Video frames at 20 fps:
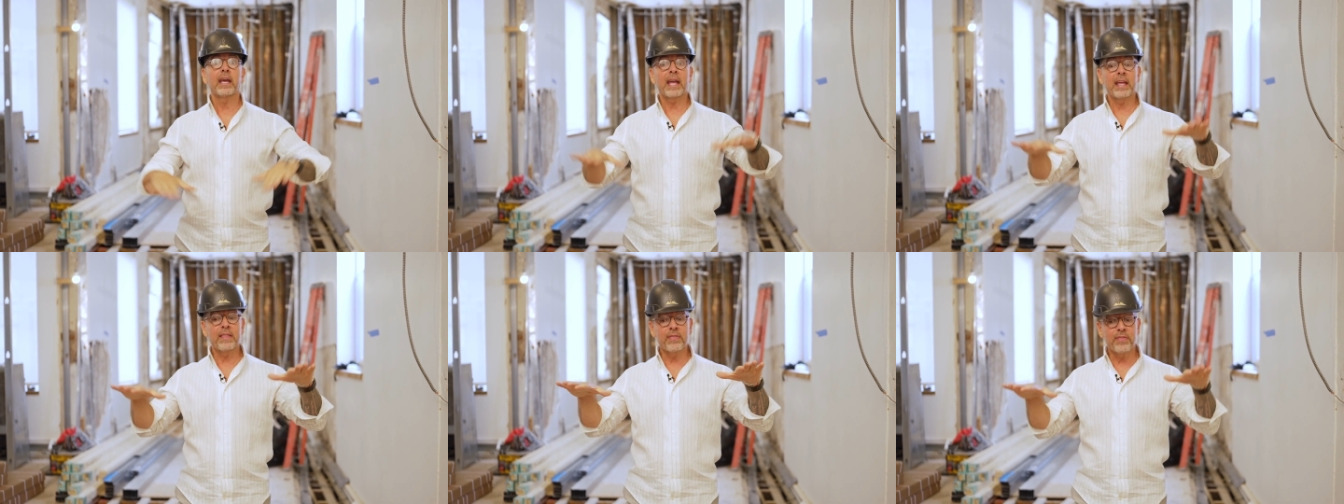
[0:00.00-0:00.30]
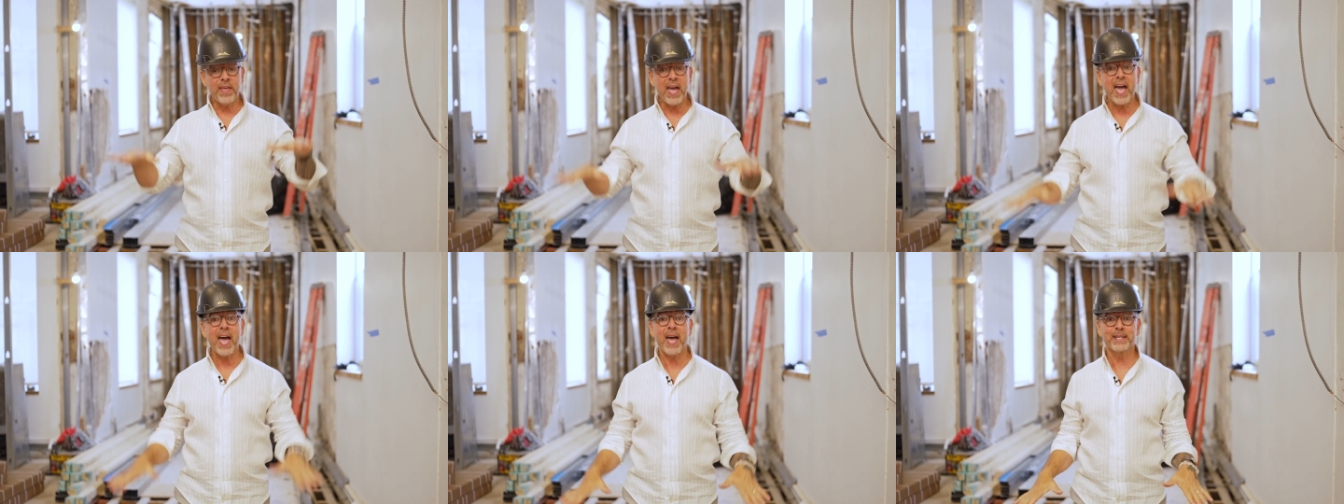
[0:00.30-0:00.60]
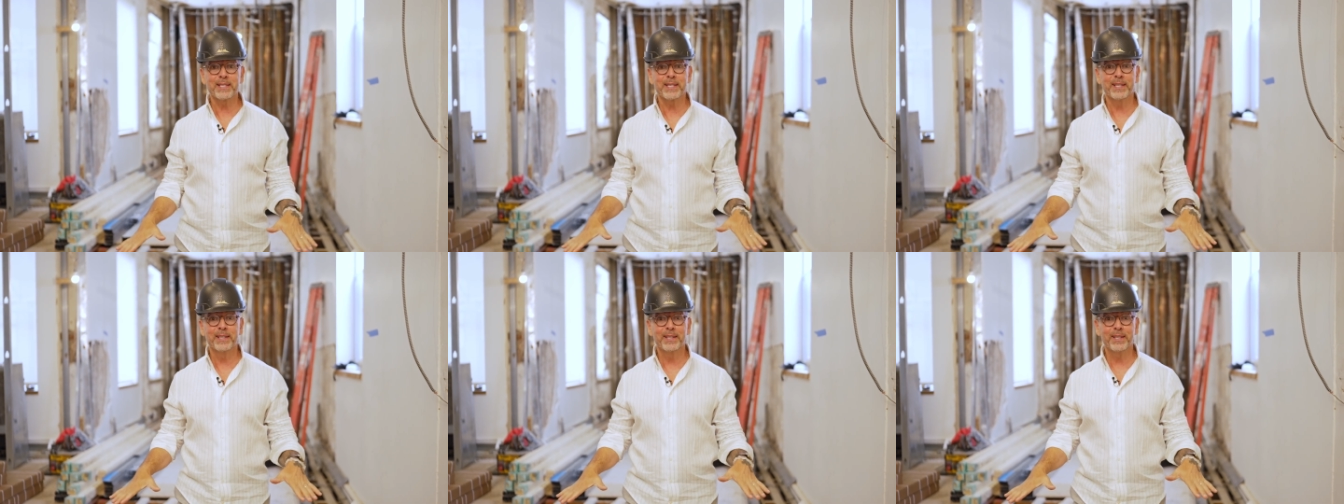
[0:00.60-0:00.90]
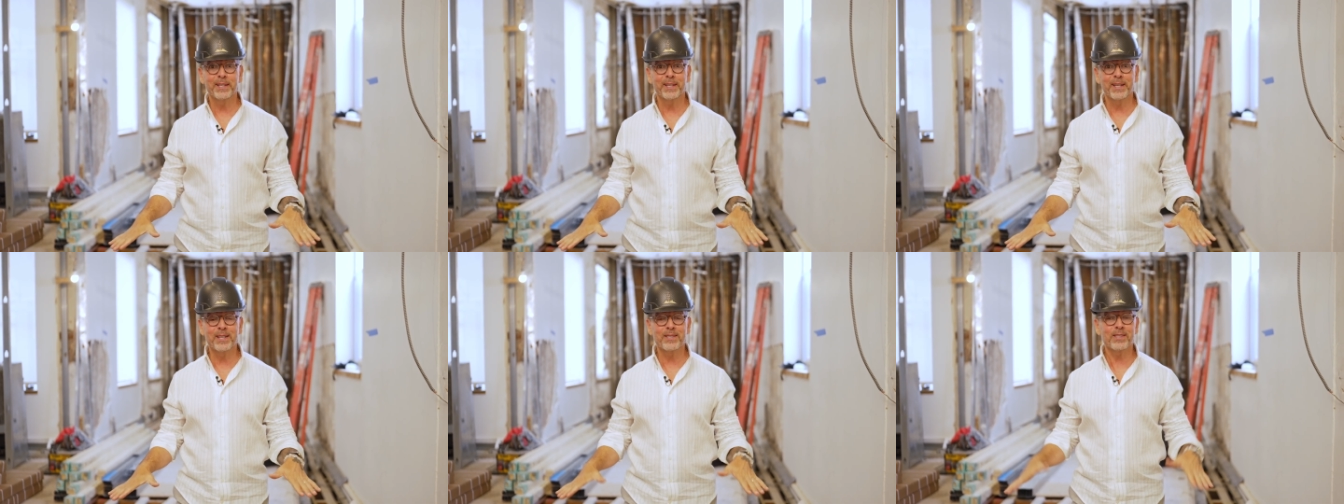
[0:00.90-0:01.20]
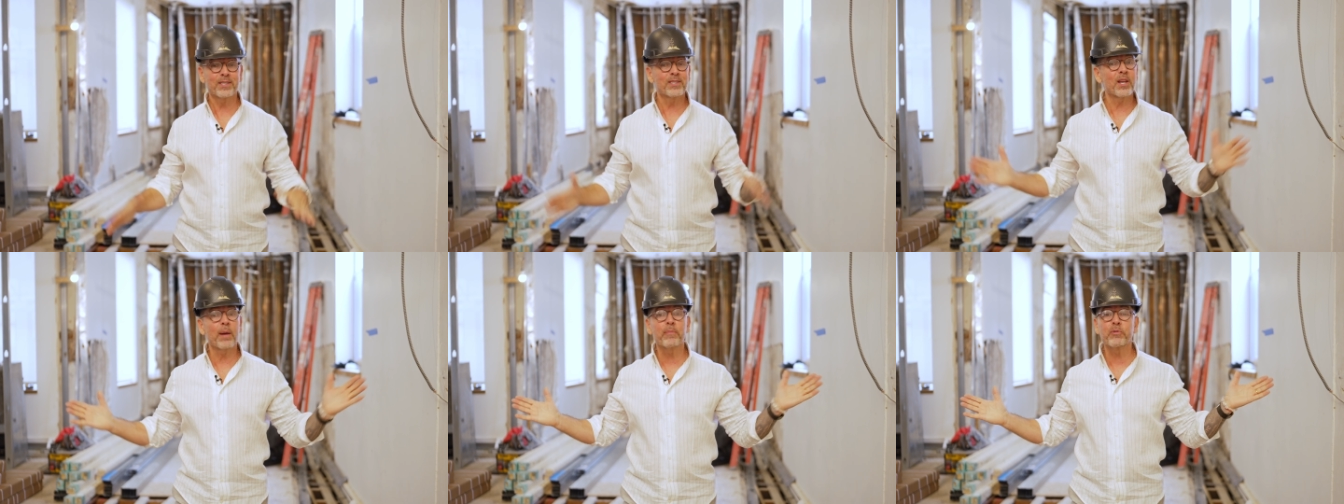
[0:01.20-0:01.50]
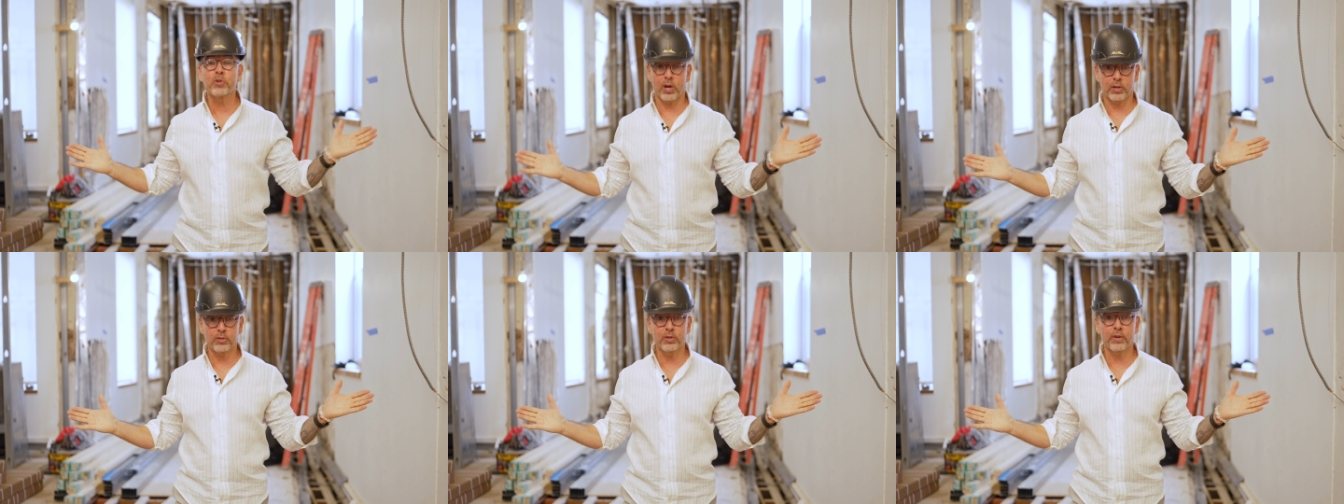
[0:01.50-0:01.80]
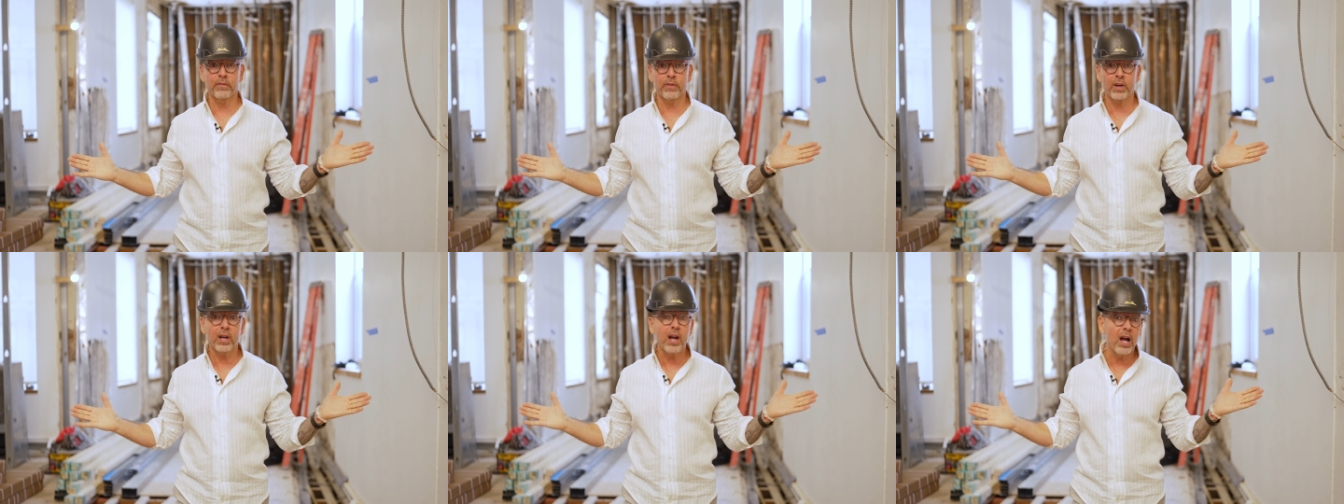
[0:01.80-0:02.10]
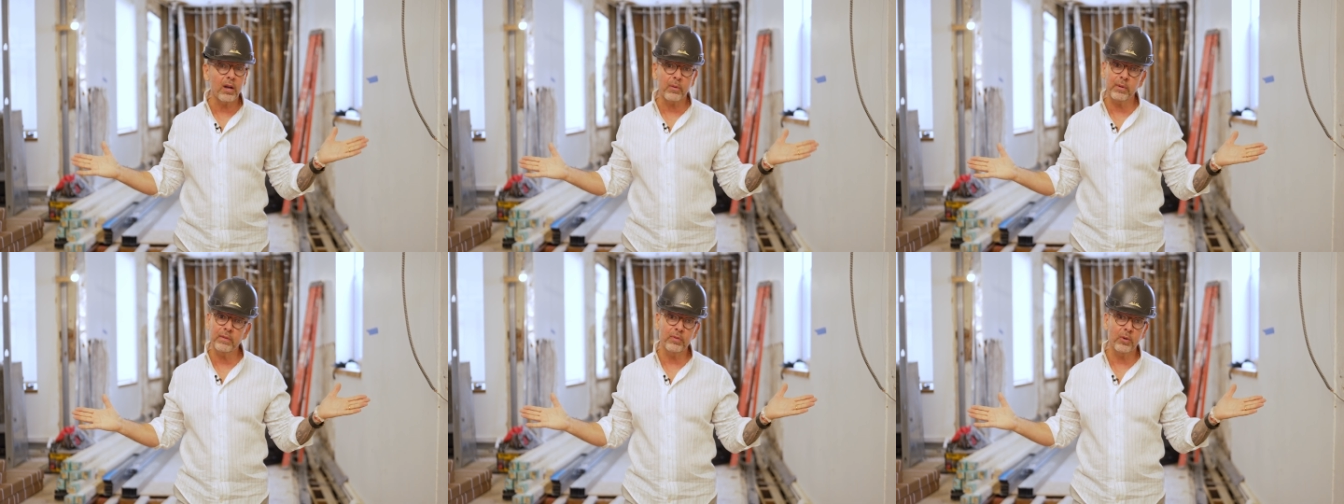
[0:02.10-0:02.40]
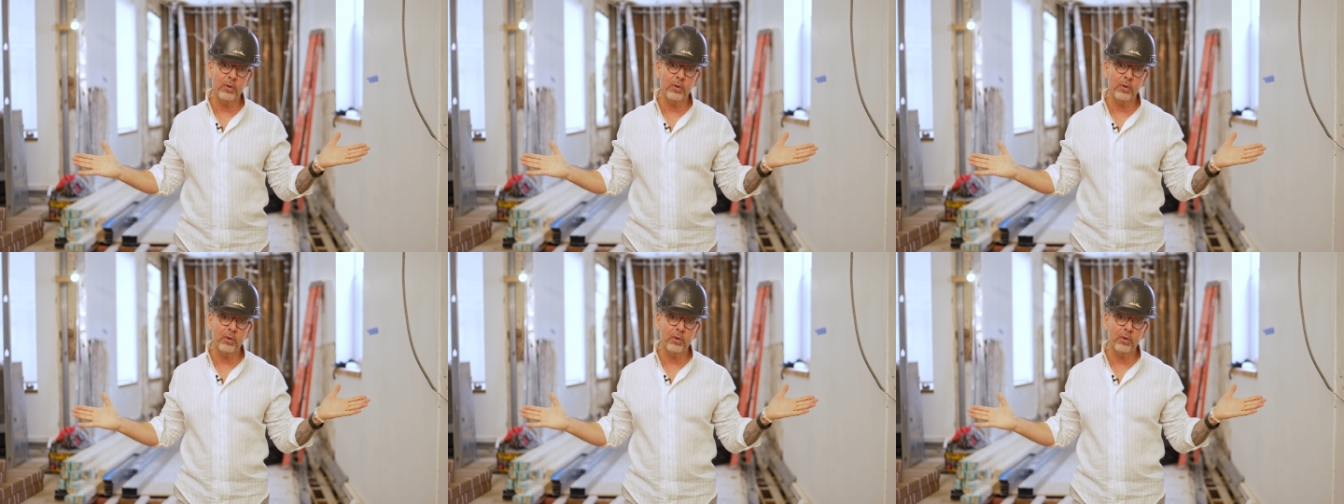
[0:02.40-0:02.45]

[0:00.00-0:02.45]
And that is a substructure for concrete